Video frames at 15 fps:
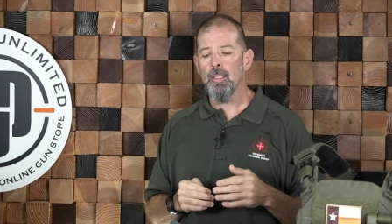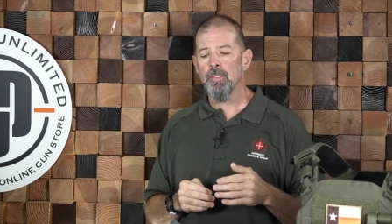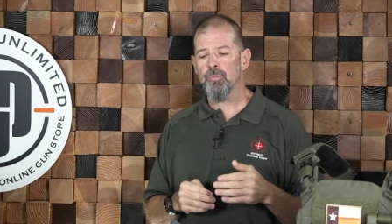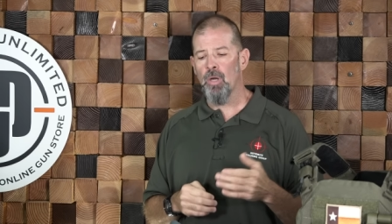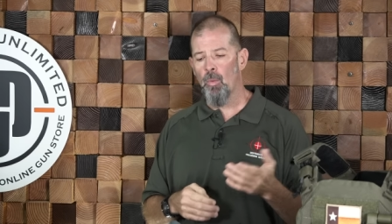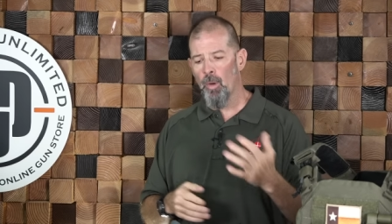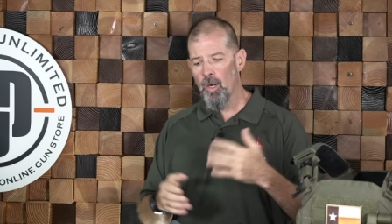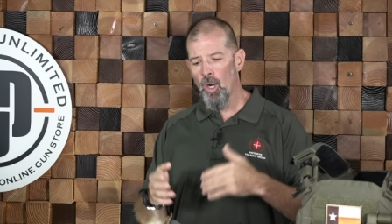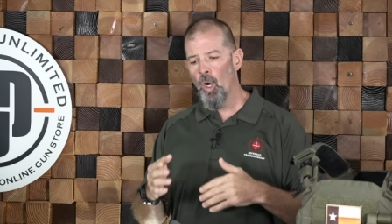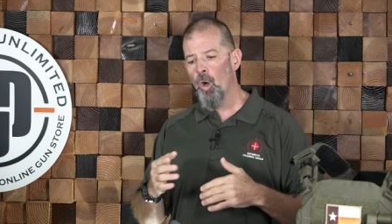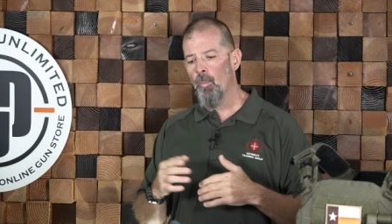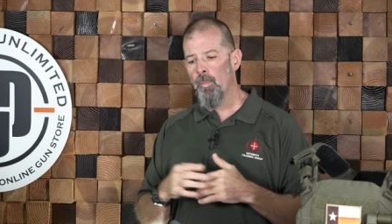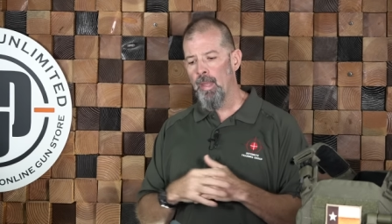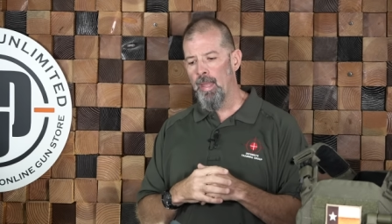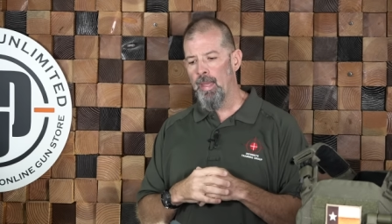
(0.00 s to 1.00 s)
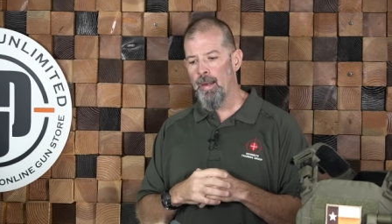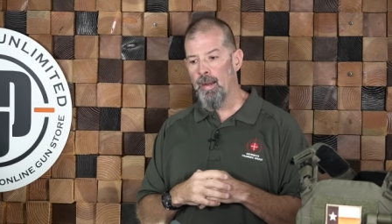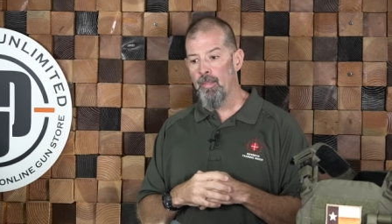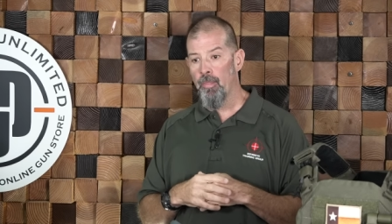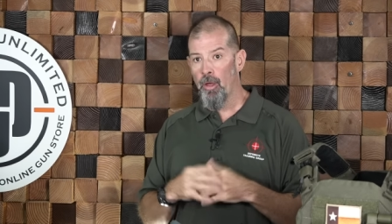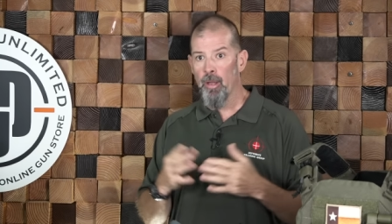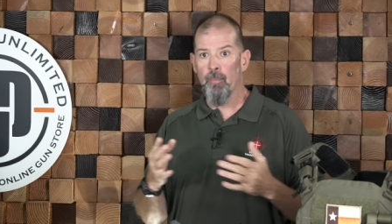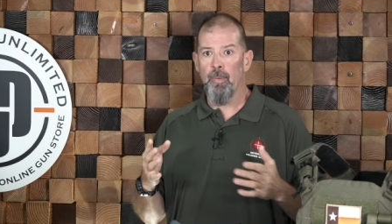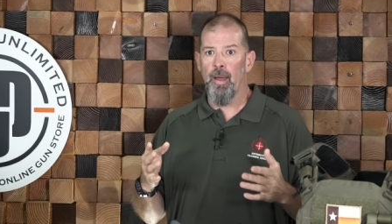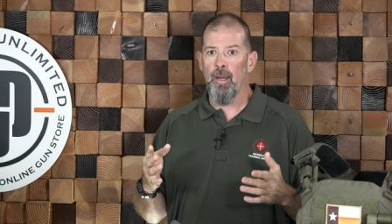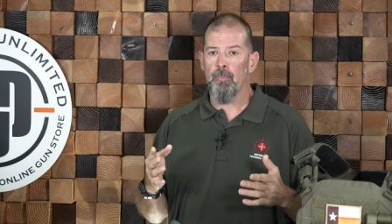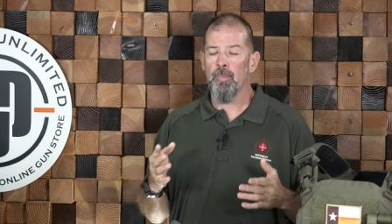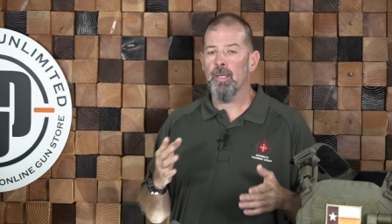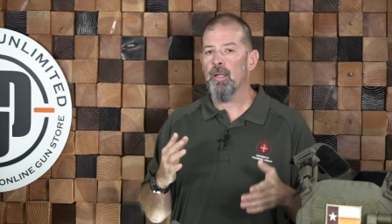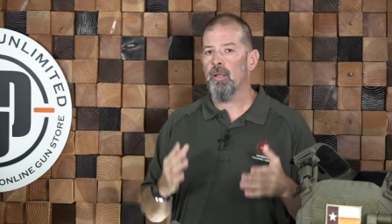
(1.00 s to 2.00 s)
So I went home and I thought about
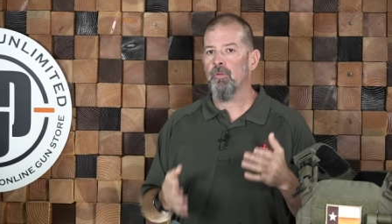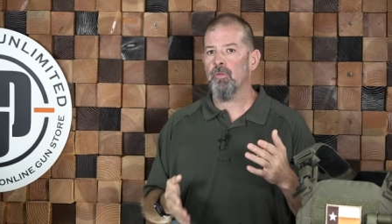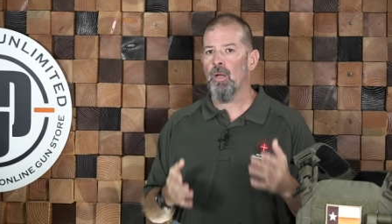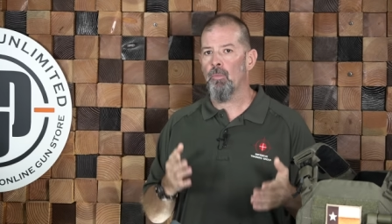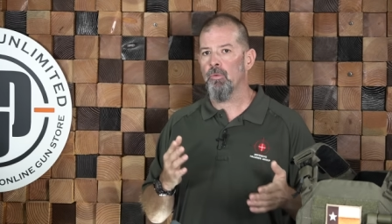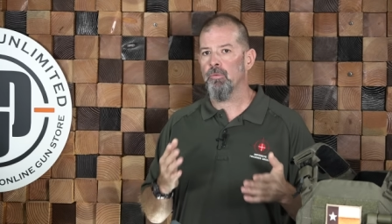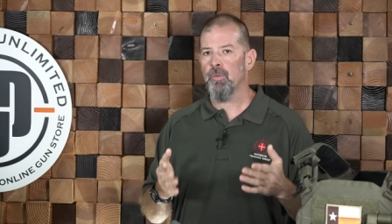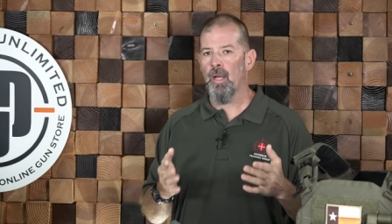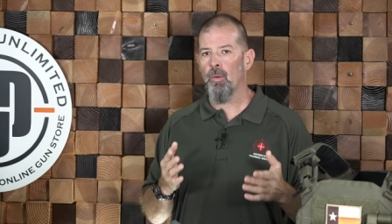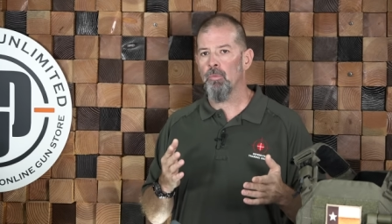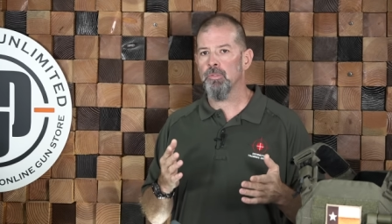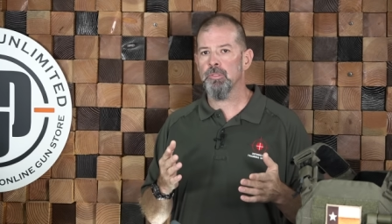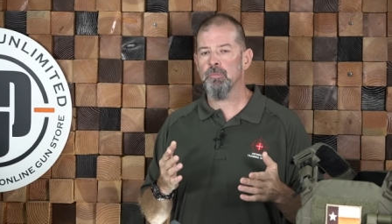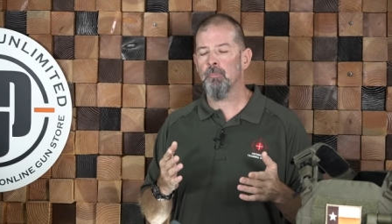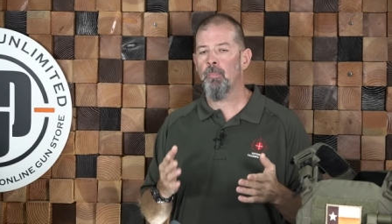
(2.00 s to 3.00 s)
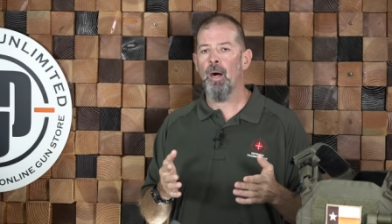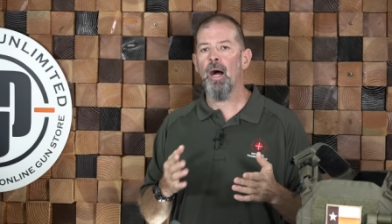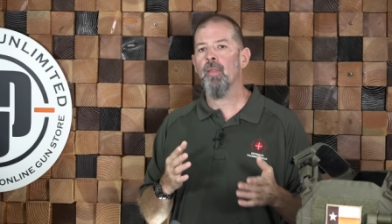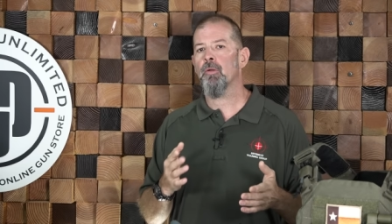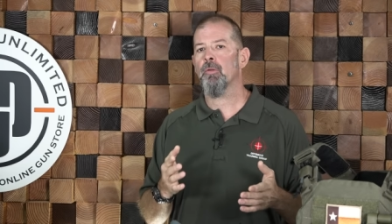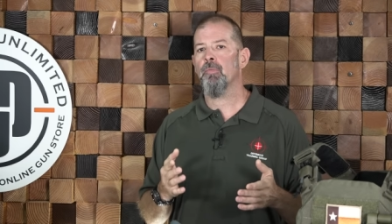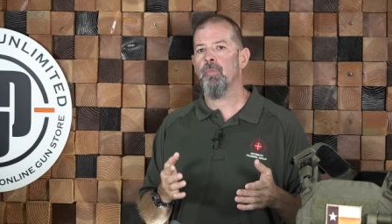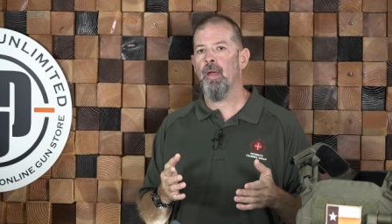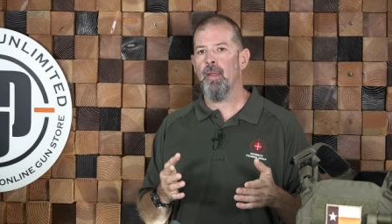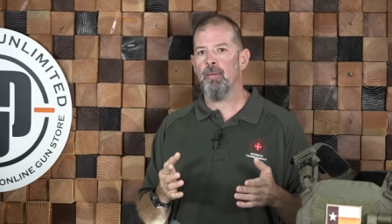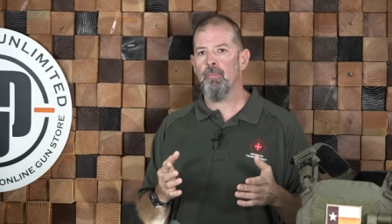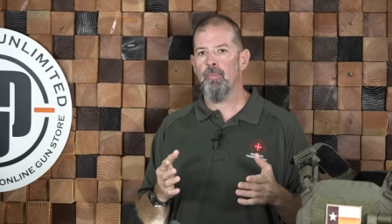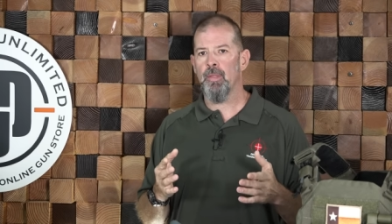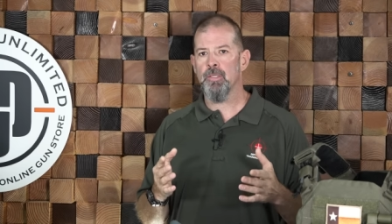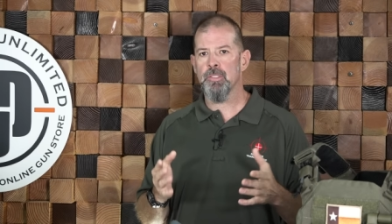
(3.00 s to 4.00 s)
it because I was, I was bothered
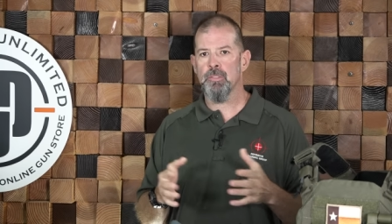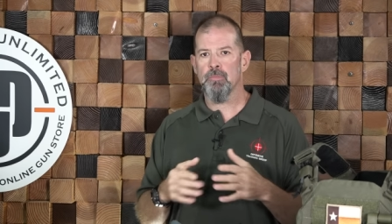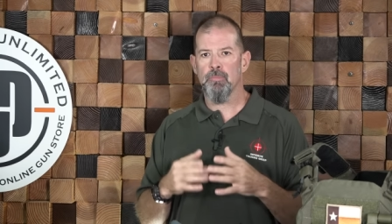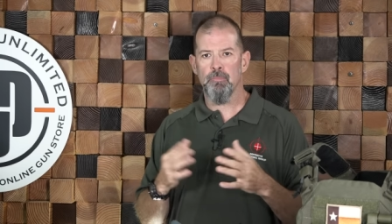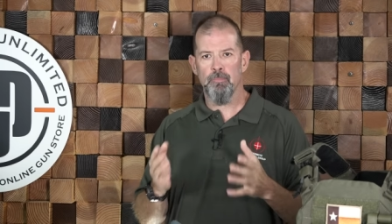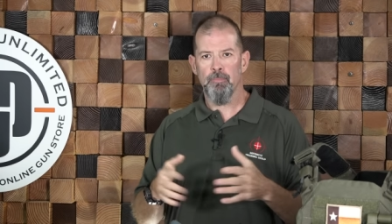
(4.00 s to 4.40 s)
that this